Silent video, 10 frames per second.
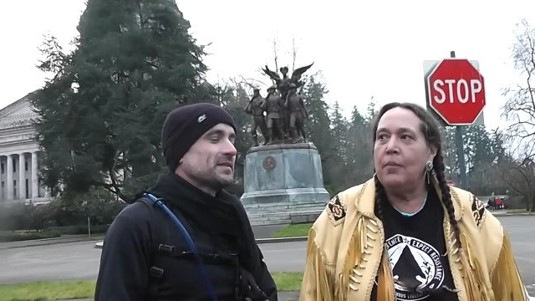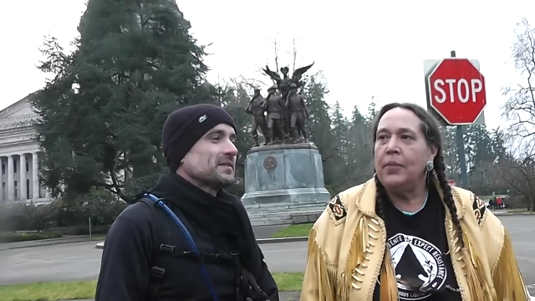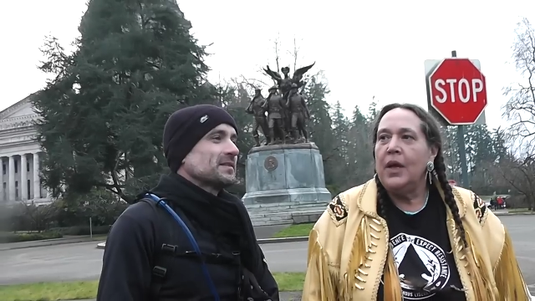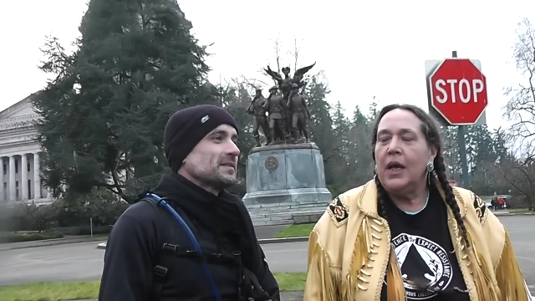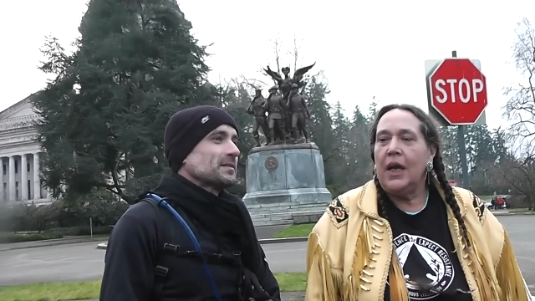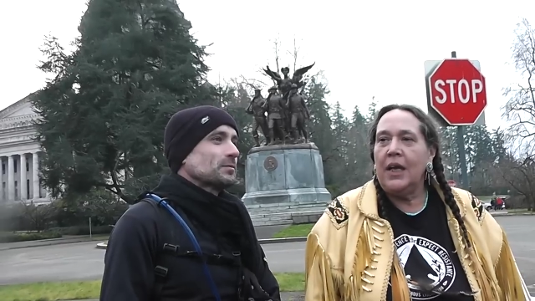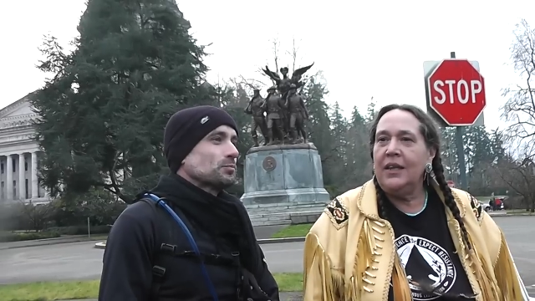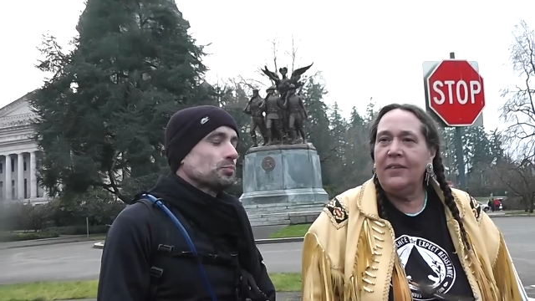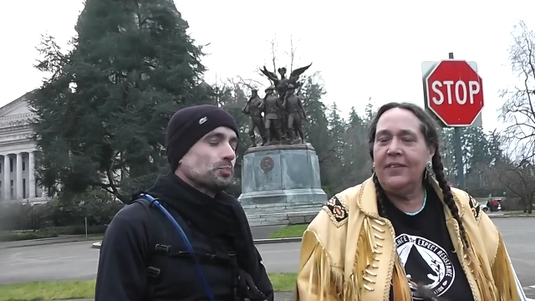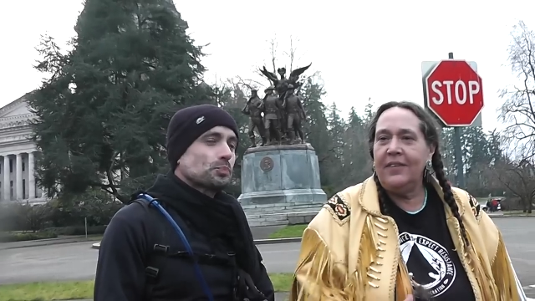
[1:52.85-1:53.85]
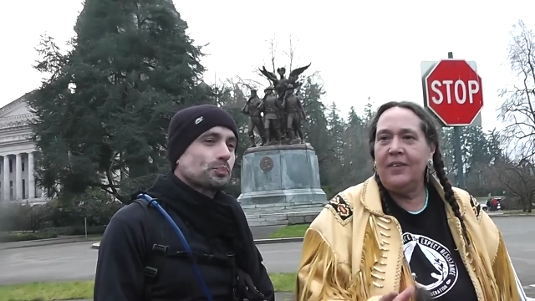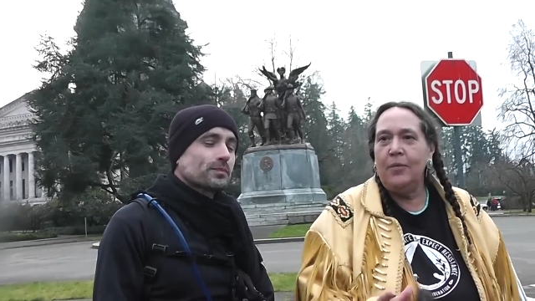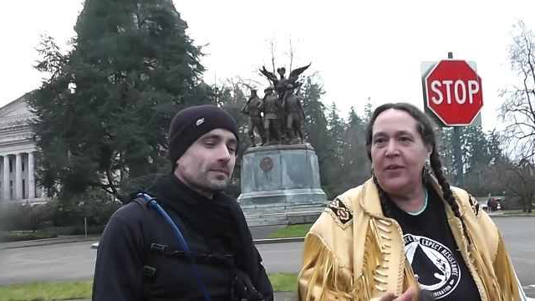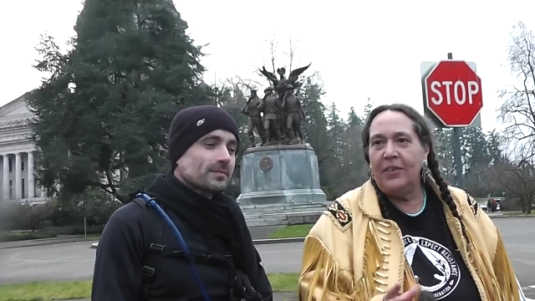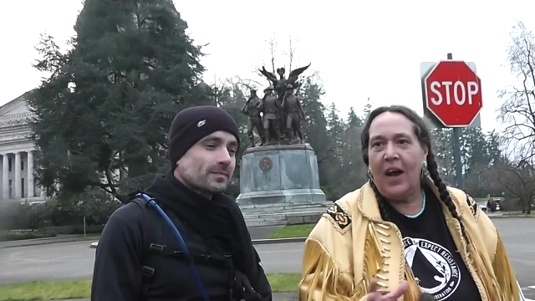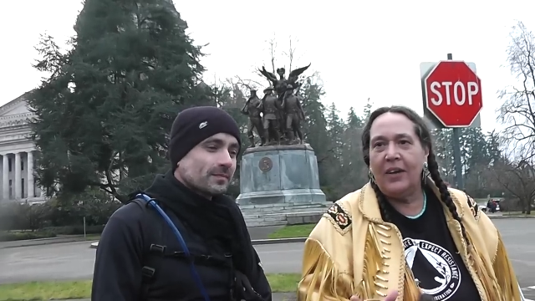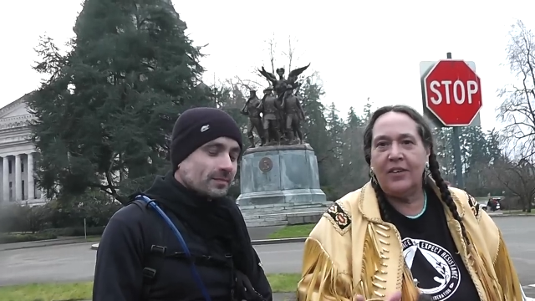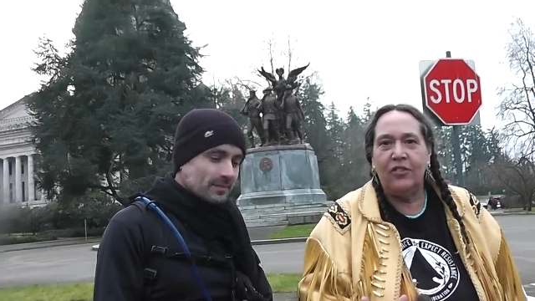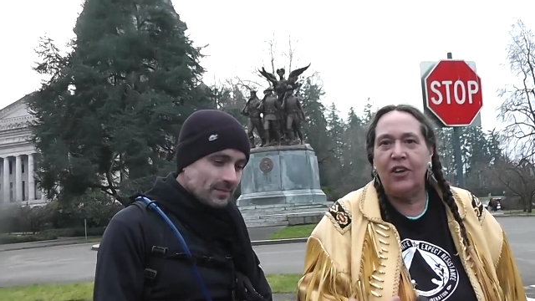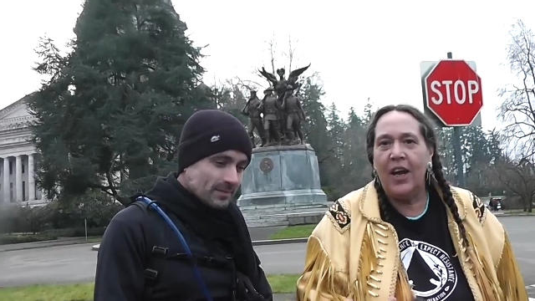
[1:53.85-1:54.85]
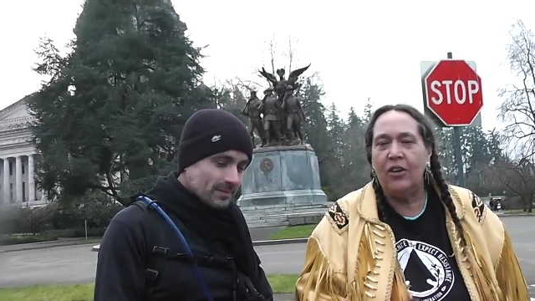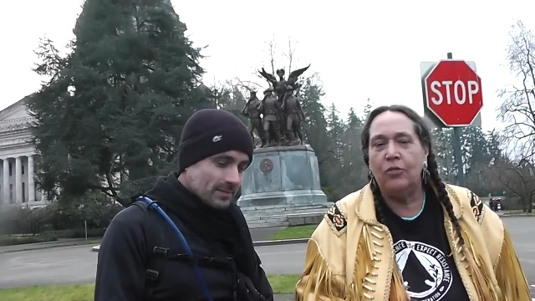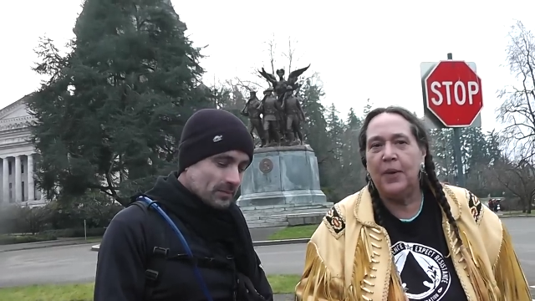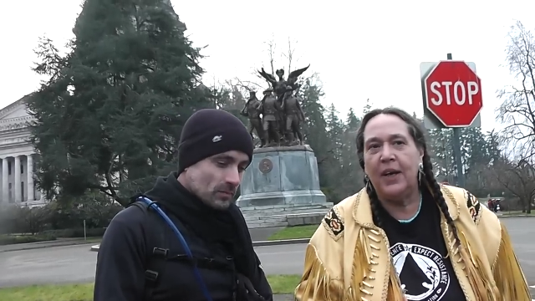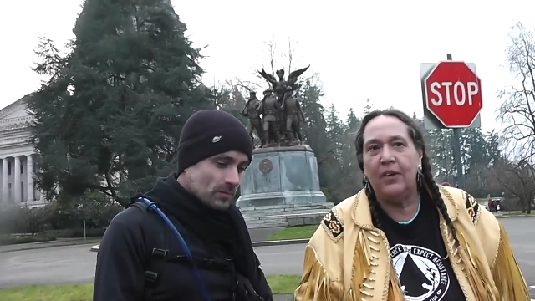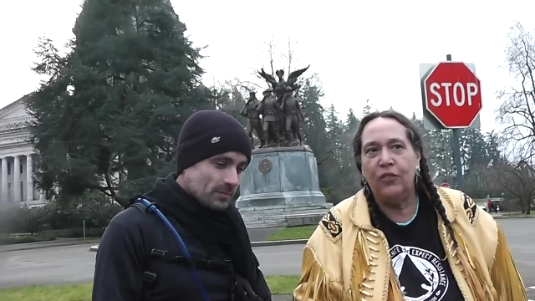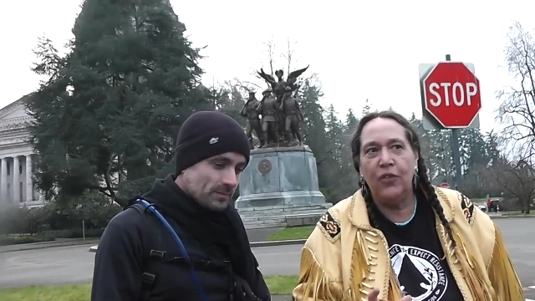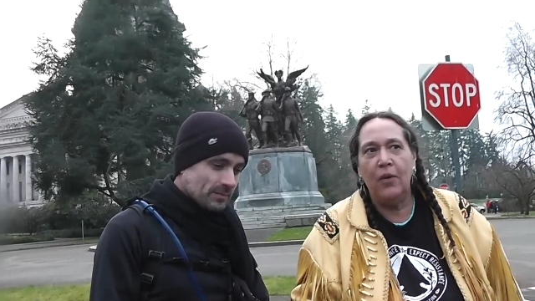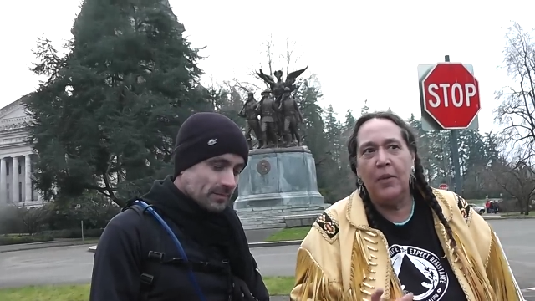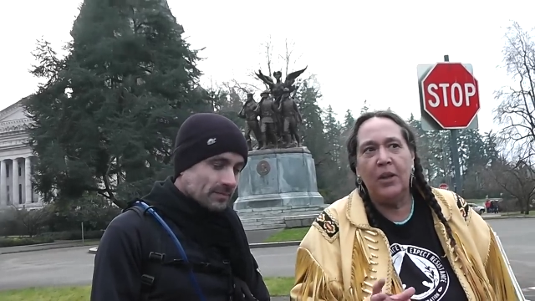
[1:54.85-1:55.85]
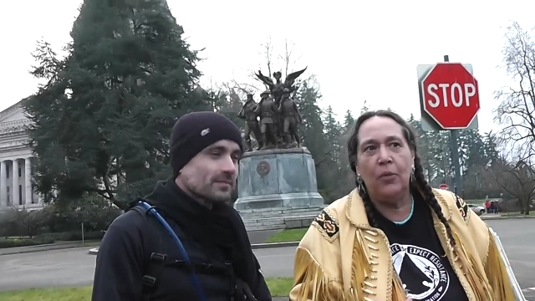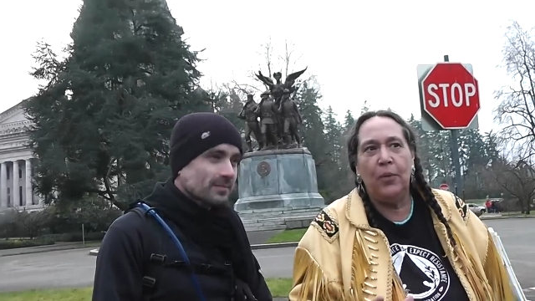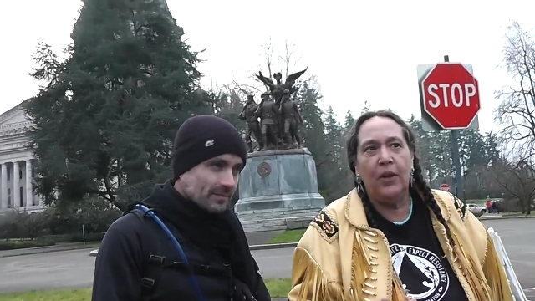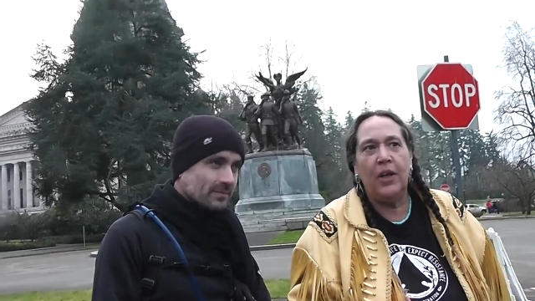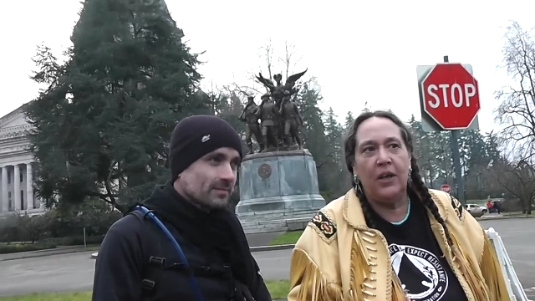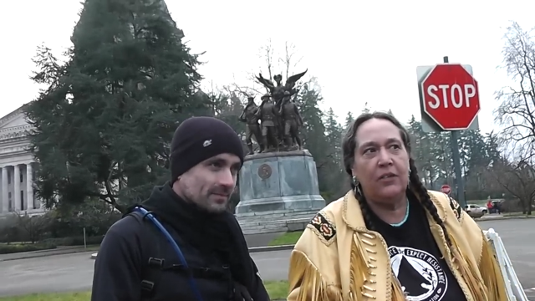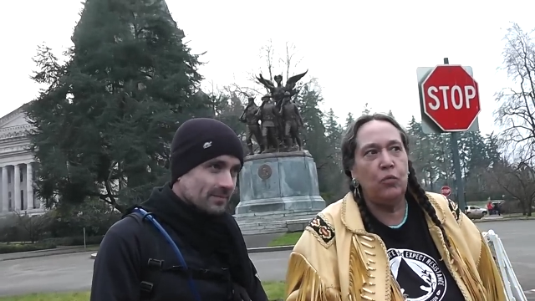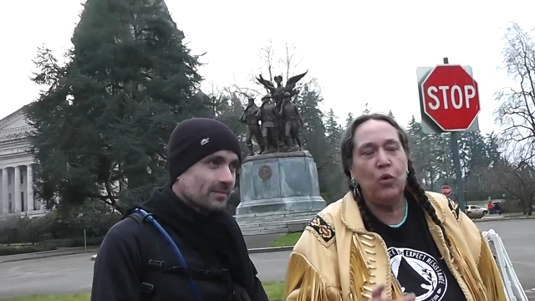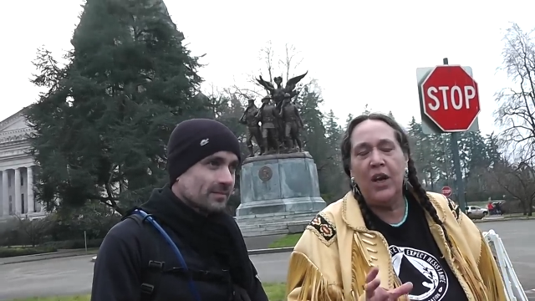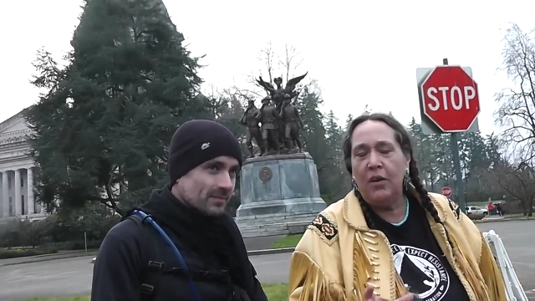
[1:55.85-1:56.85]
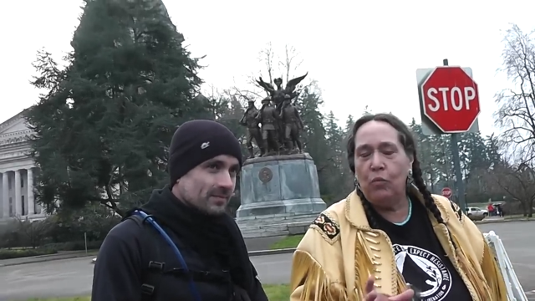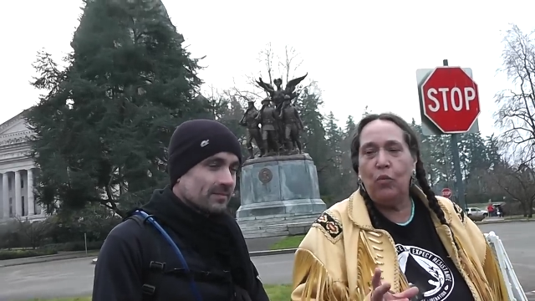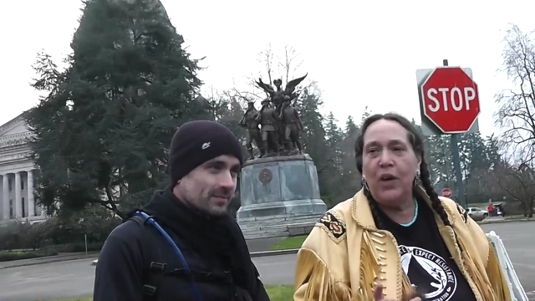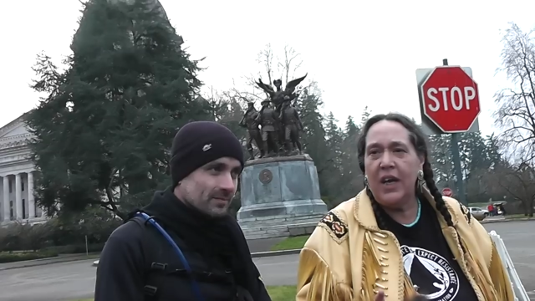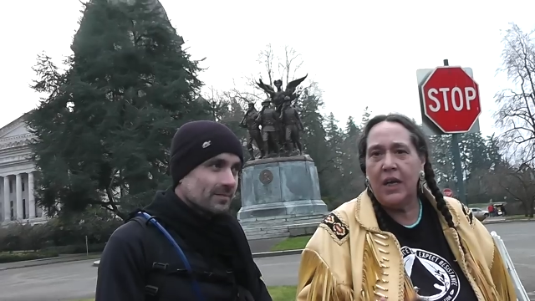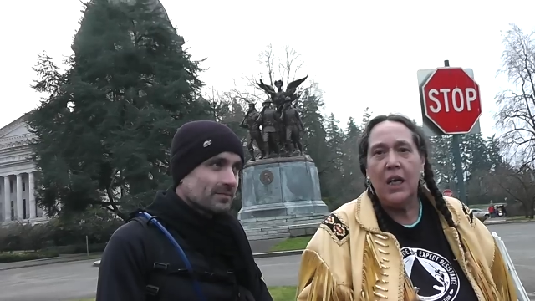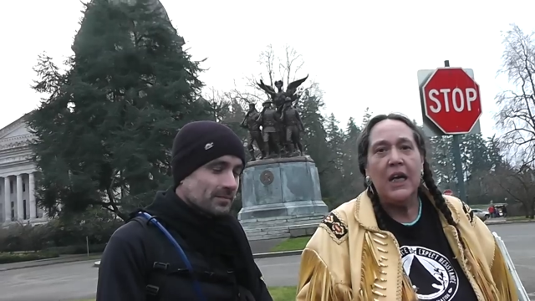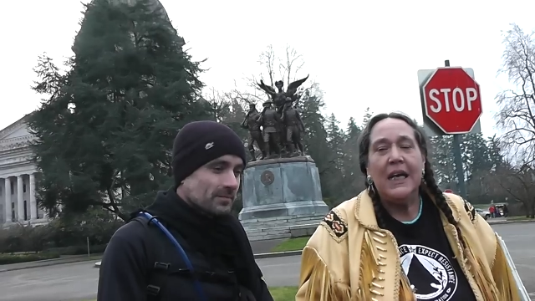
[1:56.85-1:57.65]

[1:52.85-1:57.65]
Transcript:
Speaker 1: Um, And this system has got to change, because filming the police, we we